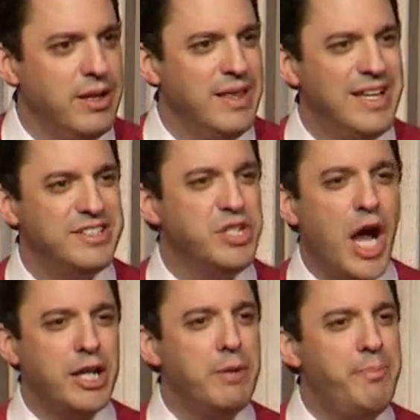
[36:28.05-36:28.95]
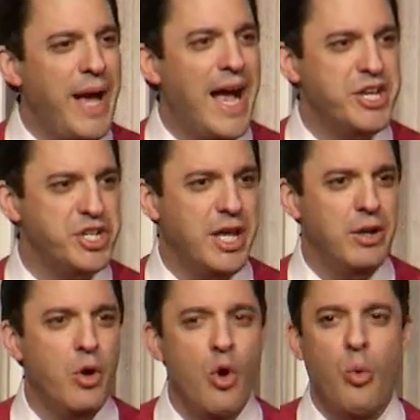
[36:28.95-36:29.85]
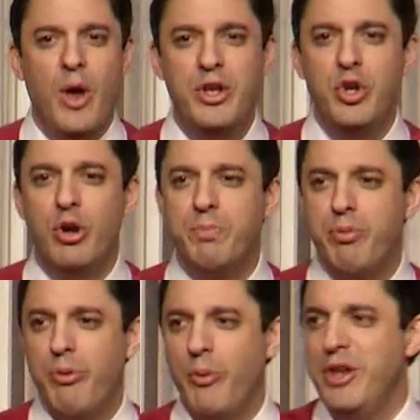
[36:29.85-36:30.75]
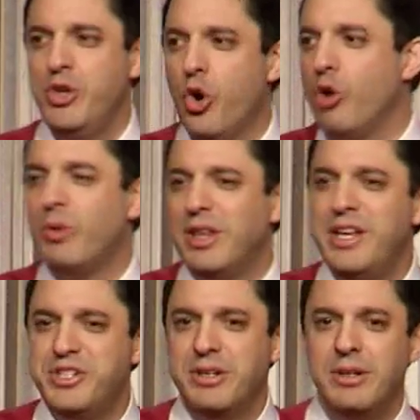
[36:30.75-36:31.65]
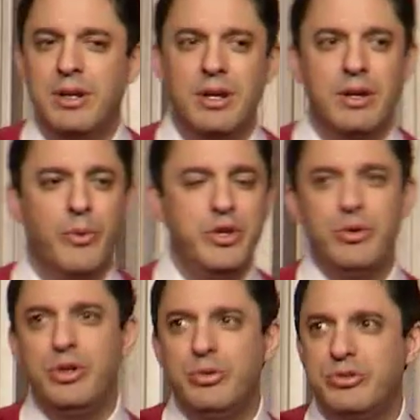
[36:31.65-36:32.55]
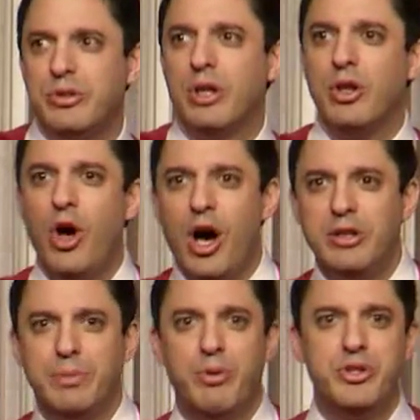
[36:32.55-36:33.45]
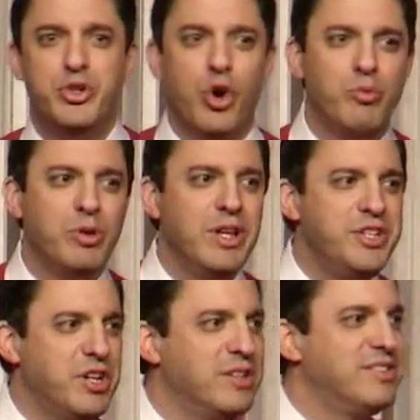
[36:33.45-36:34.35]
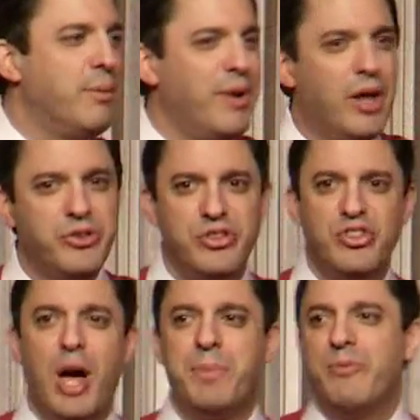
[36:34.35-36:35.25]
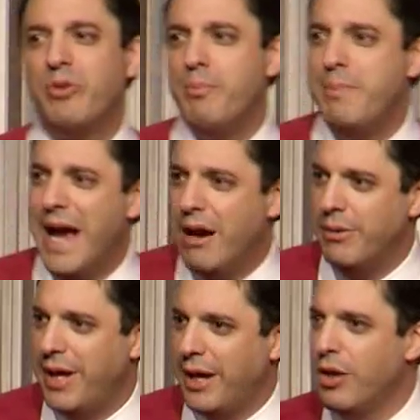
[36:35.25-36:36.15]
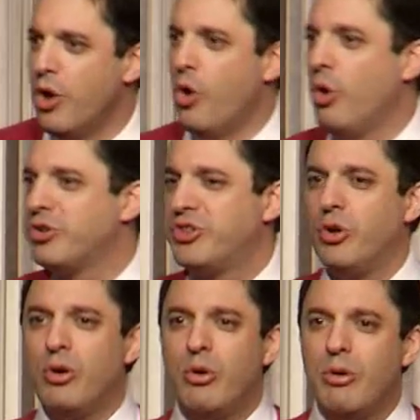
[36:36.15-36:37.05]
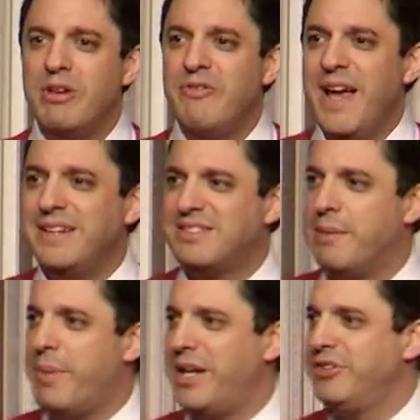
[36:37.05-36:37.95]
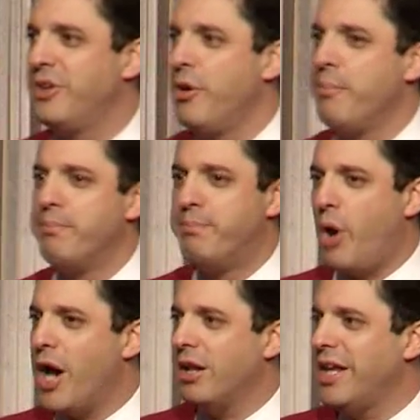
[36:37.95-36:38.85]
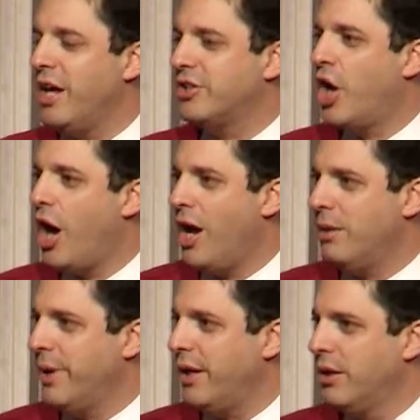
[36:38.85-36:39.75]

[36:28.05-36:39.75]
that it's not compassionate when you use the law to push your religion on someone else and stop them from marrying, or invade somebody's bodily autonomy,